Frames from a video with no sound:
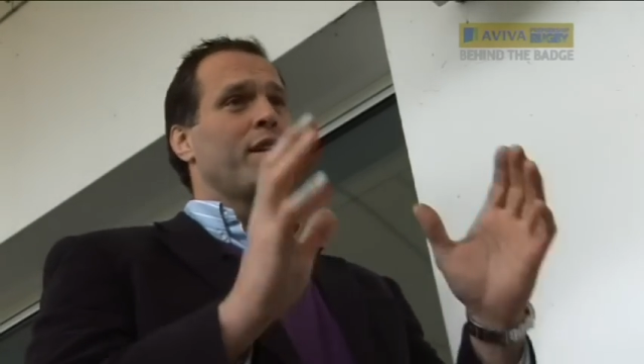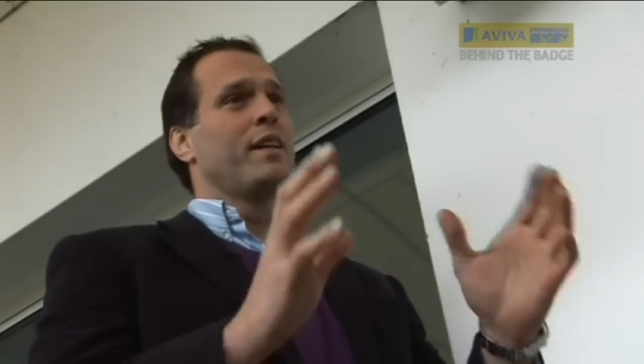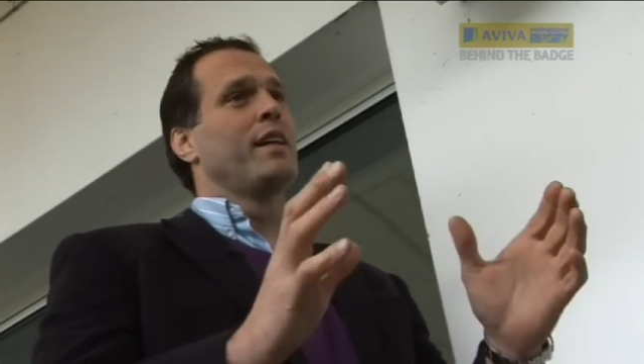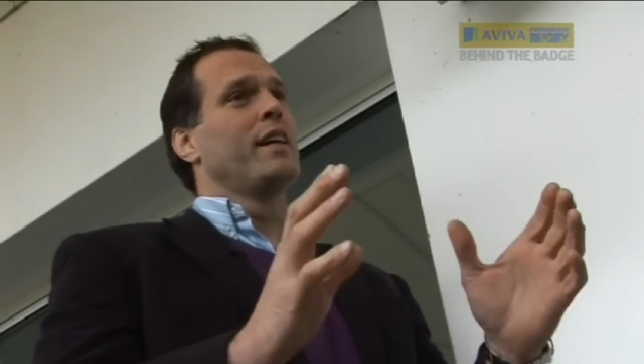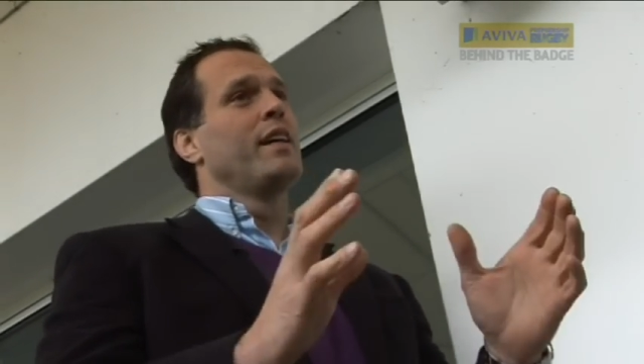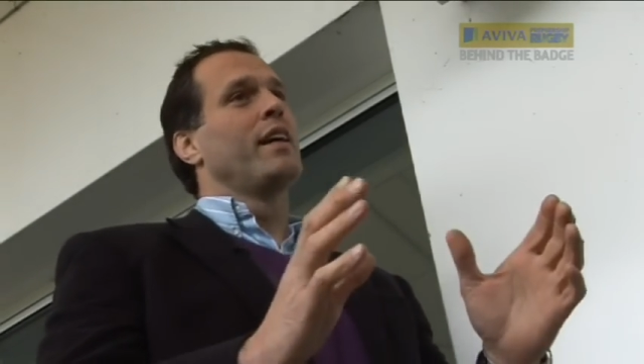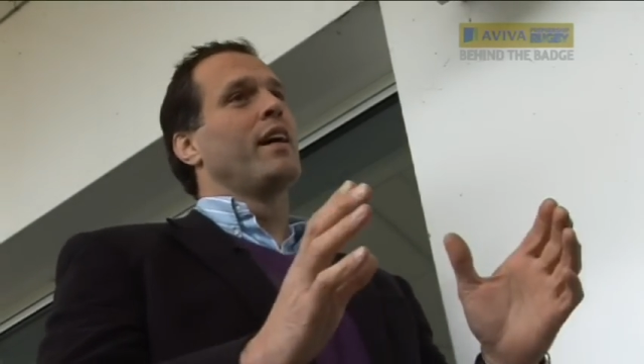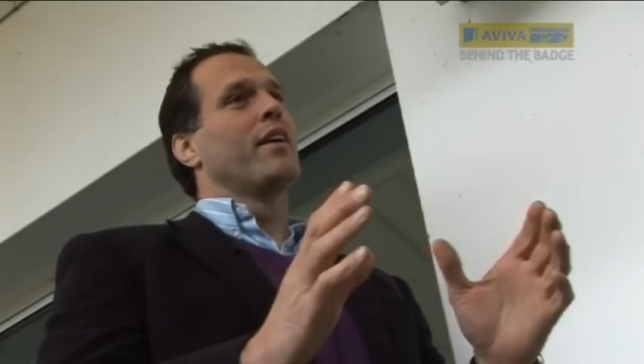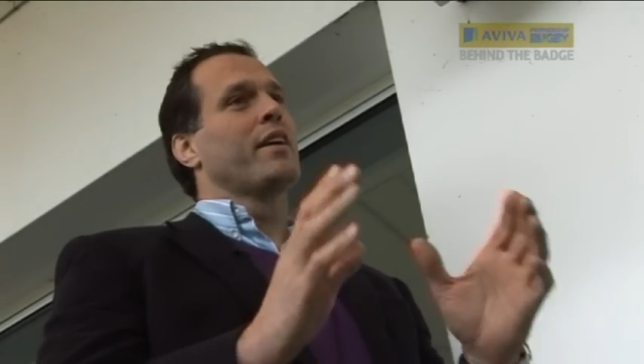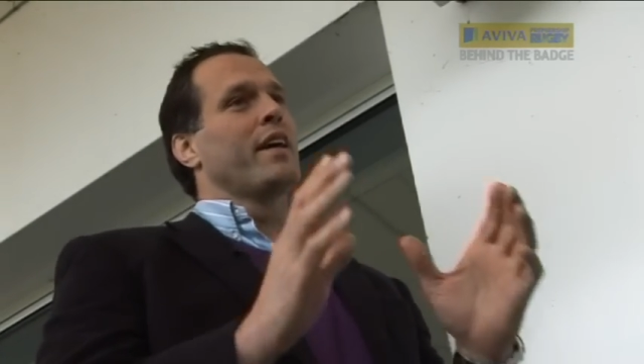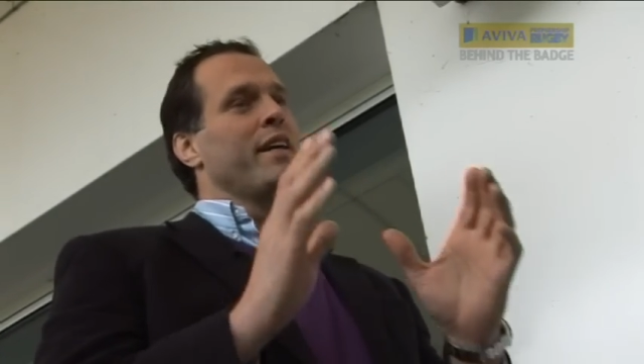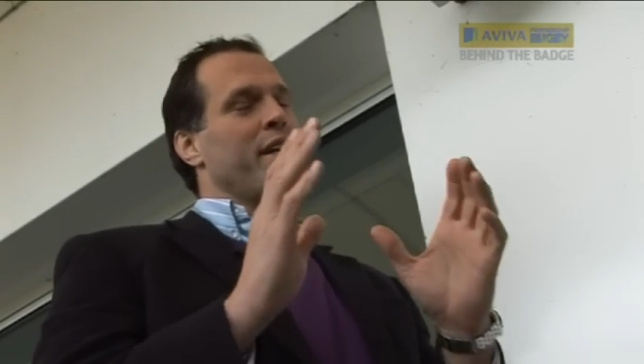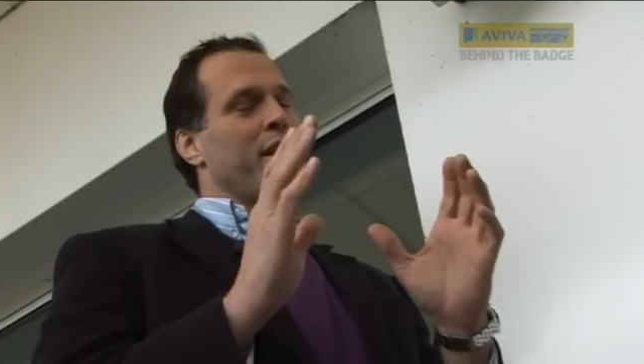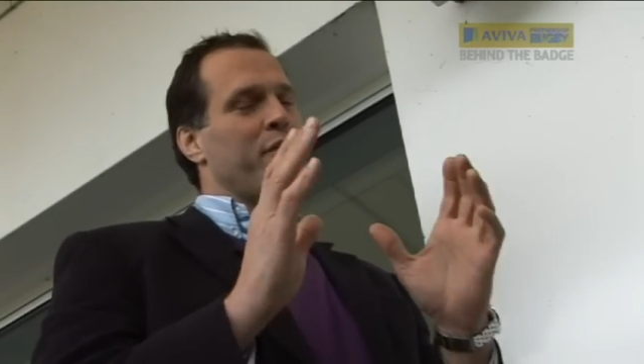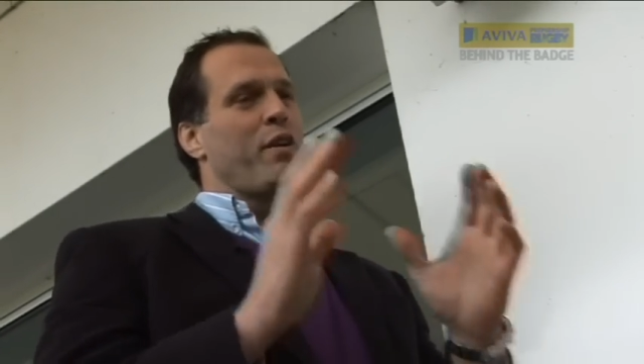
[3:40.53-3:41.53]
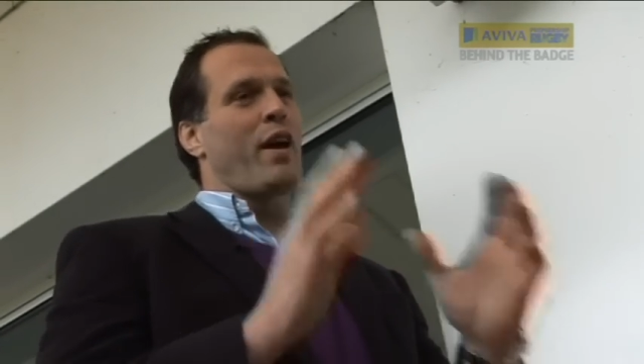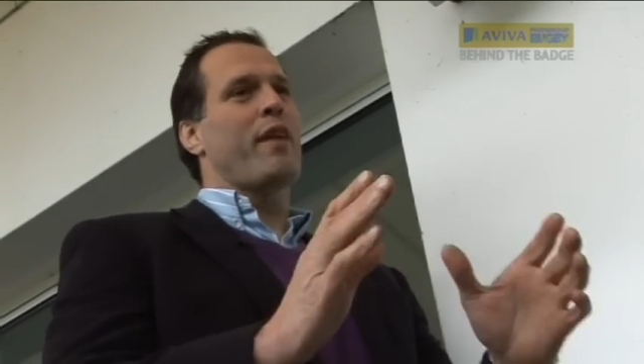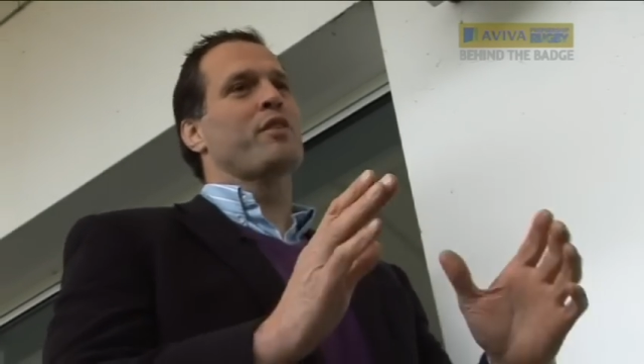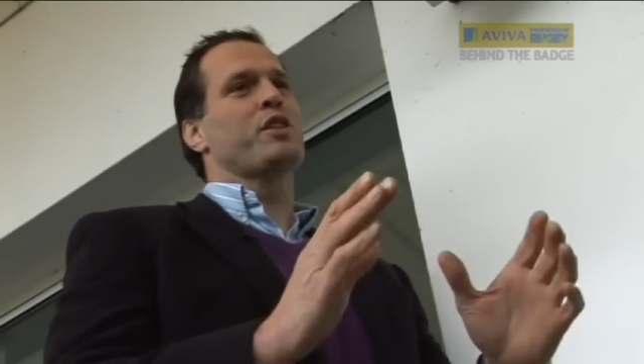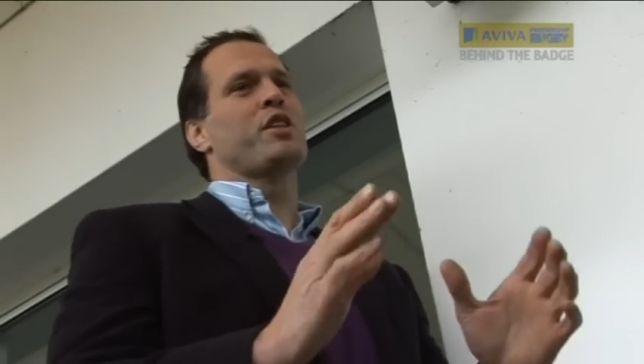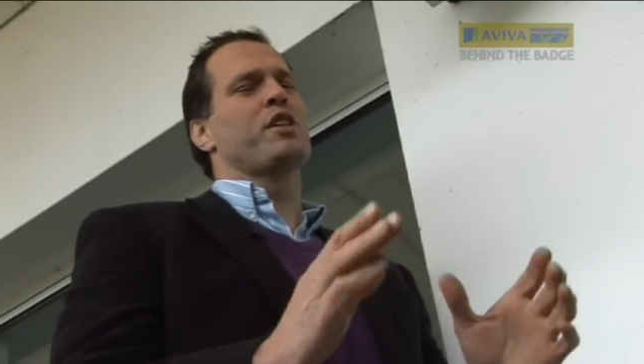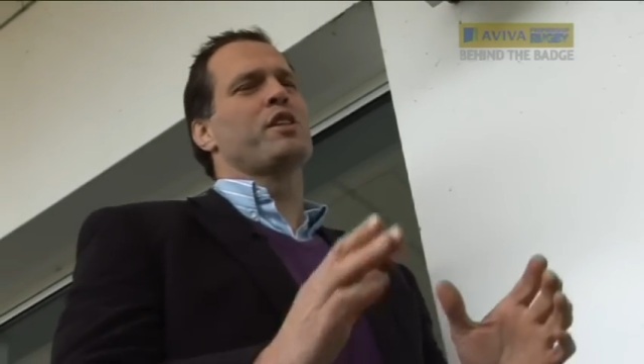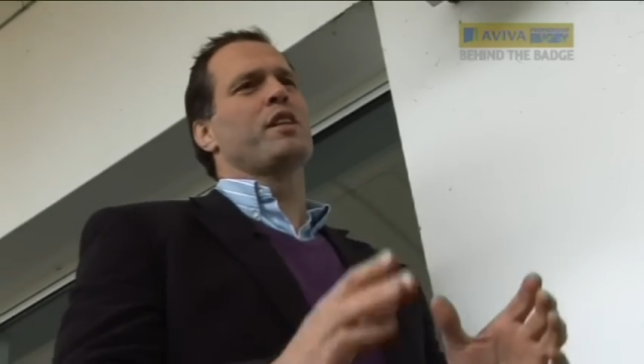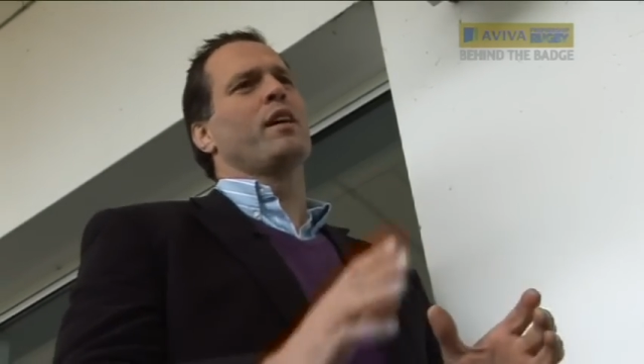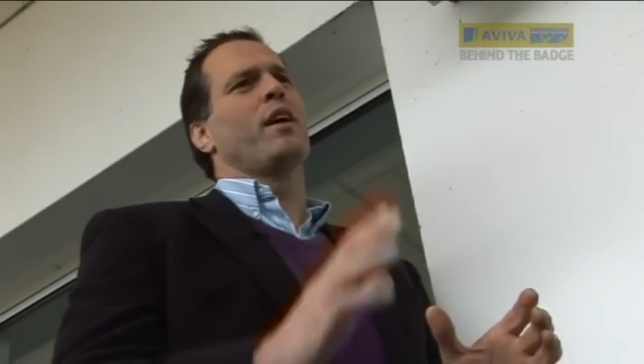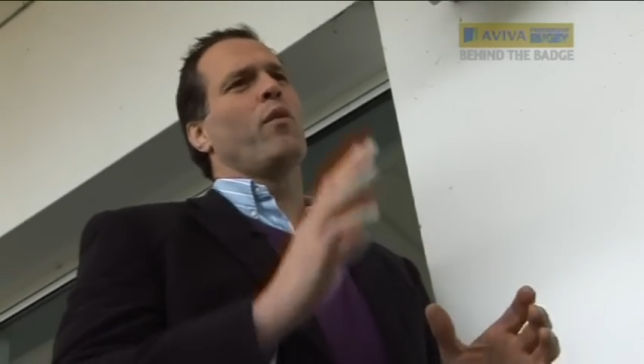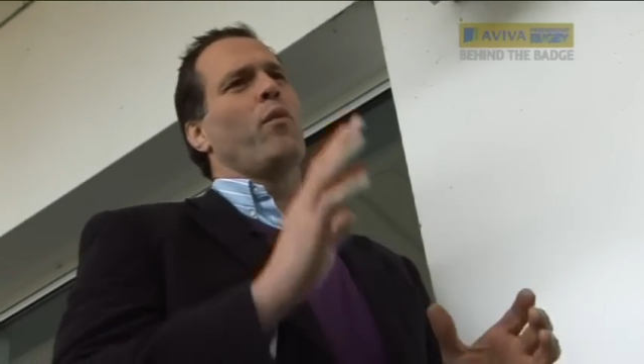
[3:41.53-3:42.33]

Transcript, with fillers: purpose. Okay, if you have a sister,